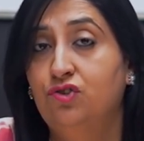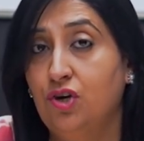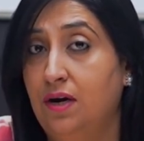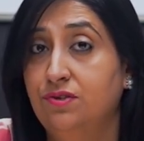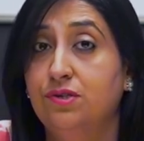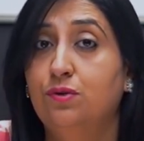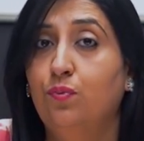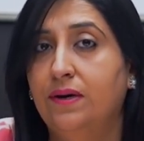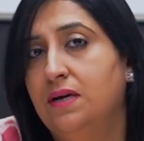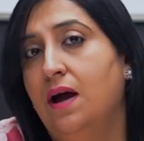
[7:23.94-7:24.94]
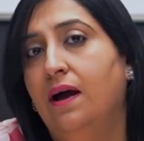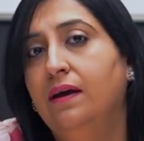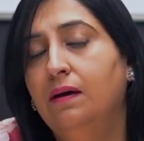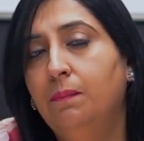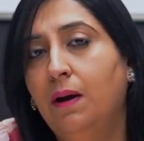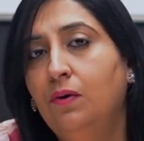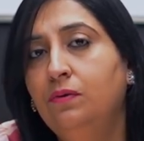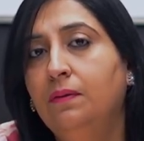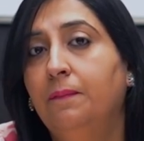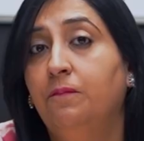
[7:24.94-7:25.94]
charges very high
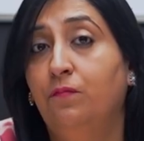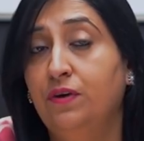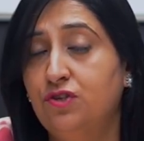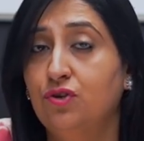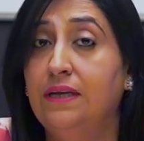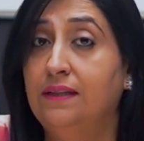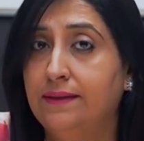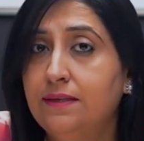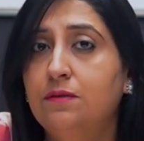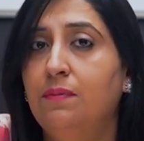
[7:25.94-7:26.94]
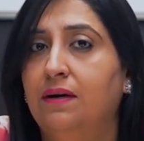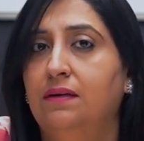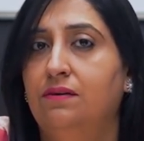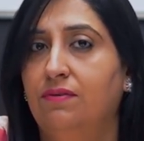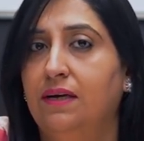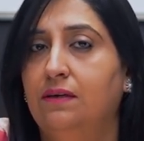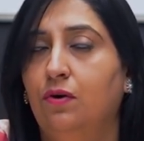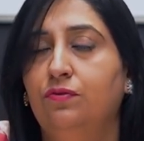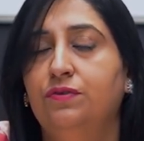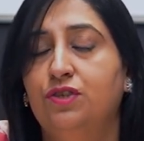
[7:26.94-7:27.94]
amount, which in this market right
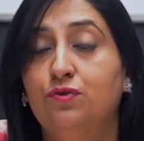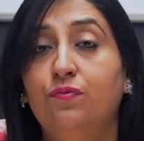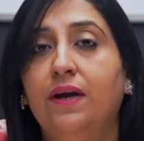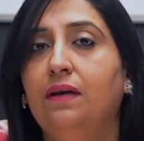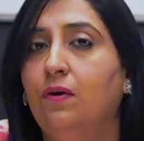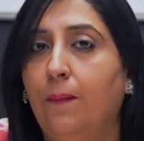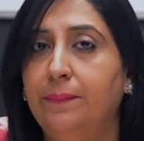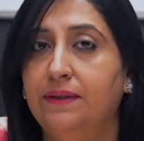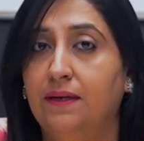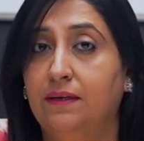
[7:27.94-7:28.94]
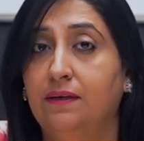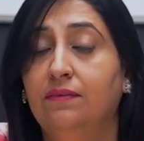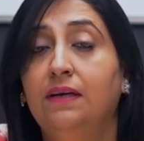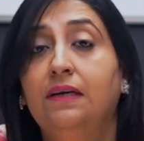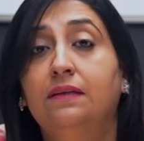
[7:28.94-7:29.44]
now, which is very competitive,